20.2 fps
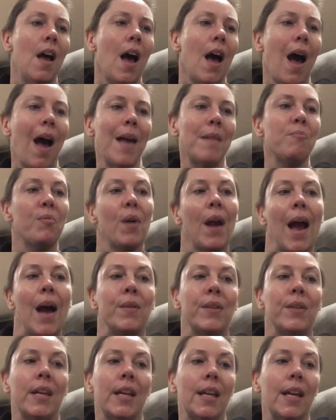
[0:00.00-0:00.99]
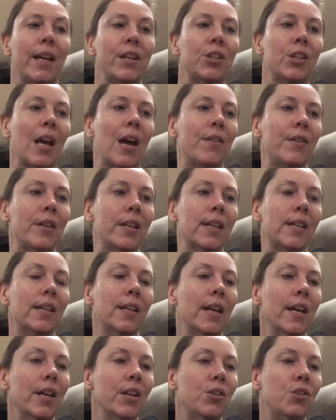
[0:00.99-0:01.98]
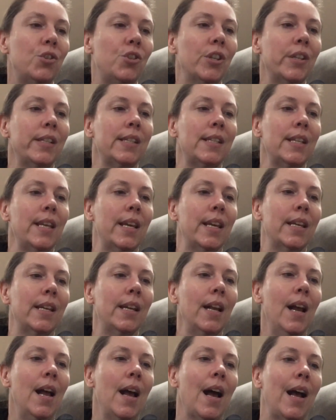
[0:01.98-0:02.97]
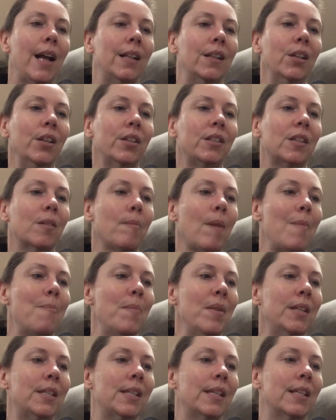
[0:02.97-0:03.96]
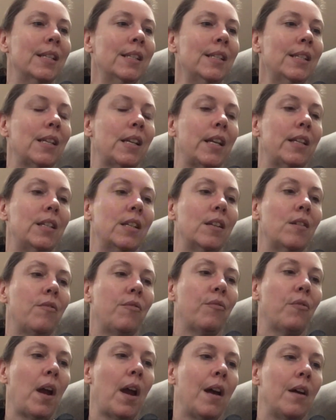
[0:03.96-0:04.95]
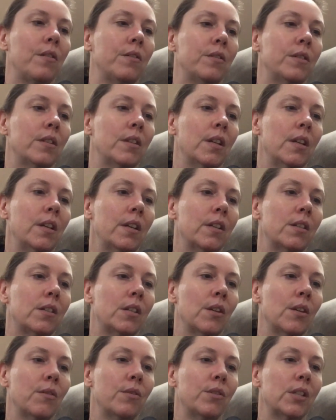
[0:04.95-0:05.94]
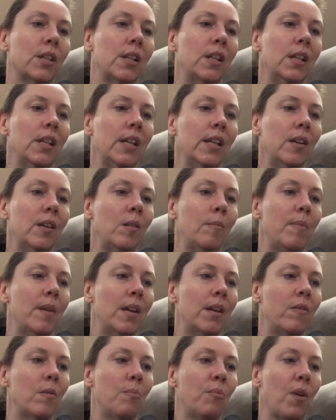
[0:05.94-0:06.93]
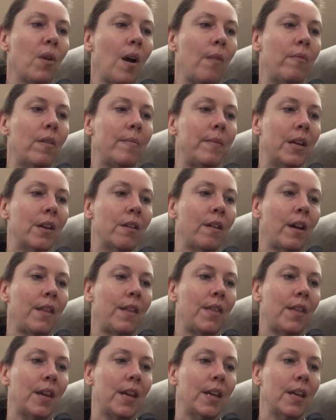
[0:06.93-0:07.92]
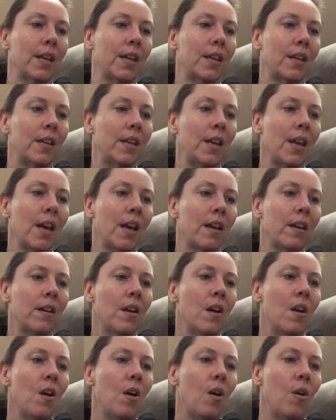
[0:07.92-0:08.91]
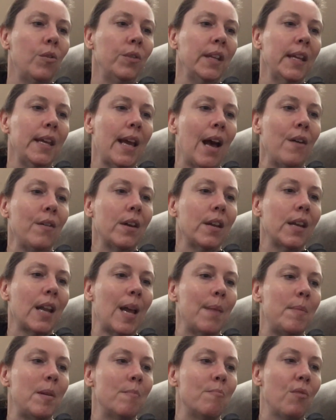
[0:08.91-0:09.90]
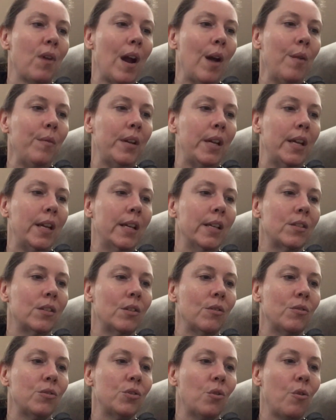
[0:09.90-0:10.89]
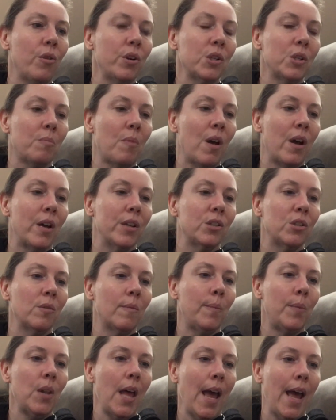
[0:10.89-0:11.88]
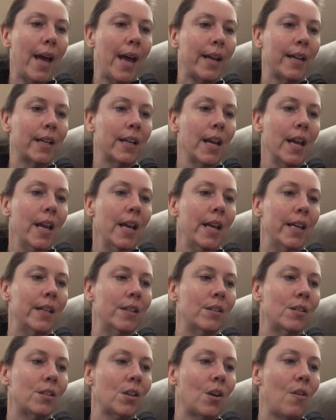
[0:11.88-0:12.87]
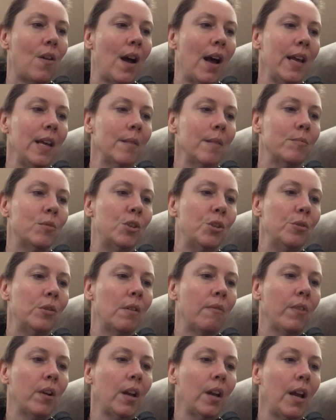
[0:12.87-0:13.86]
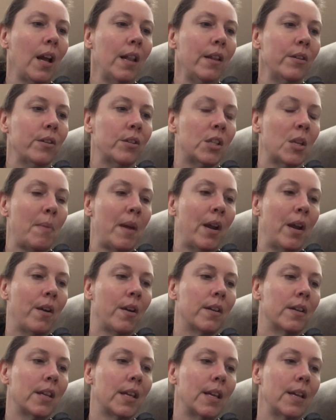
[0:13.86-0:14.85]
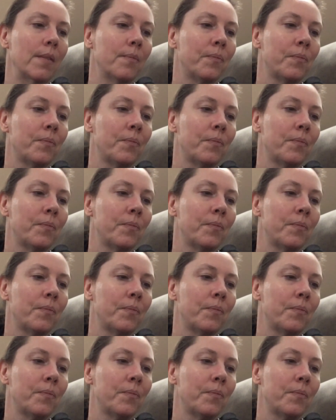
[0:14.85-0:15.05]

I'm Brownie, I shouted. Just then, I looked at my mittens and I did a frown, because there was a little bit of a problem here, I think. Yeah, only how can I be Brownie, because those horse paws are black, and so I am two different colors, apparently.